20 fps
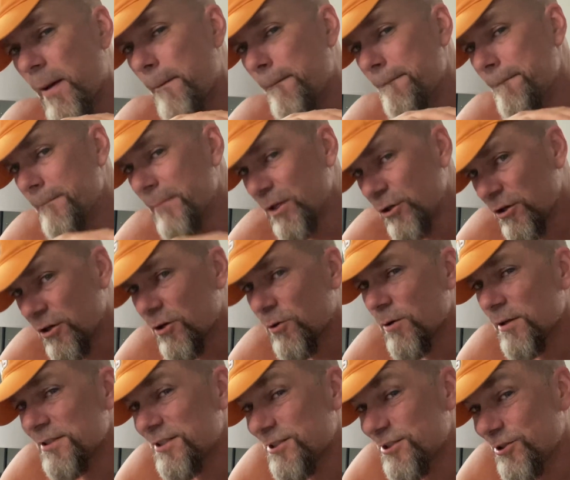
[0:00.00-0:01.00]
a million
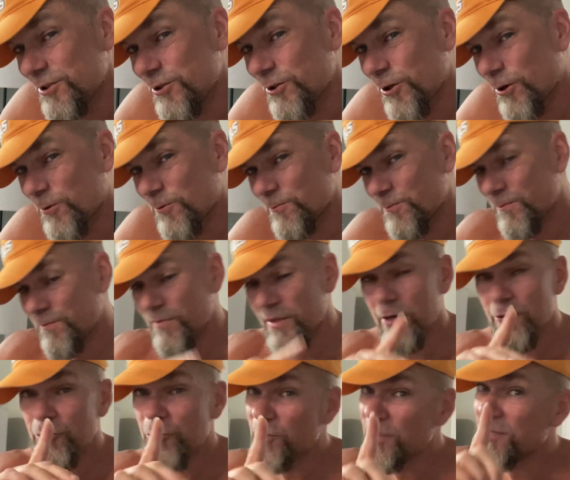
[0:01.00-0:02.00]
crunches to go.
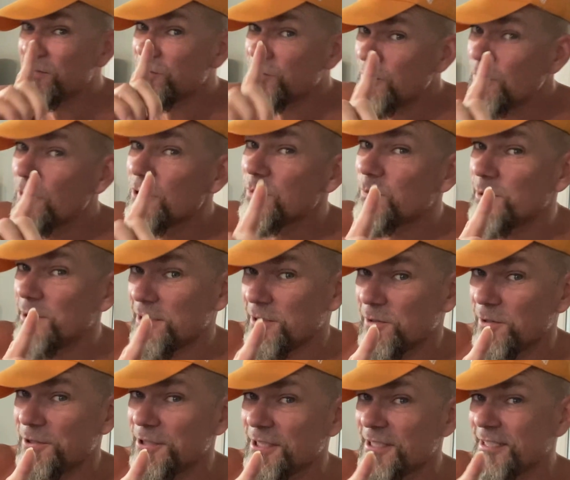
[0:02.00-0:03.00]
You can do those million
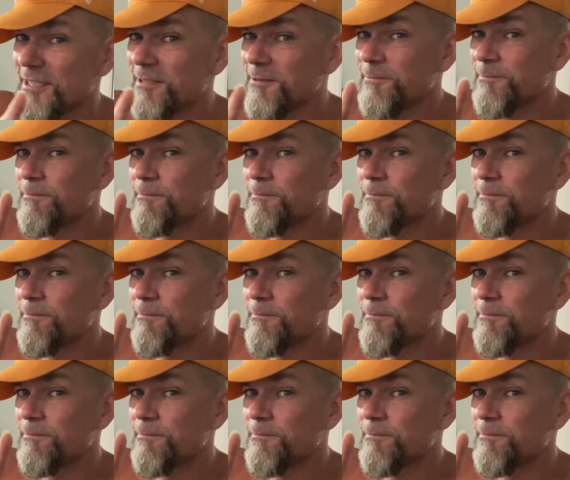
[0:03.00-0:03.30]
crunches.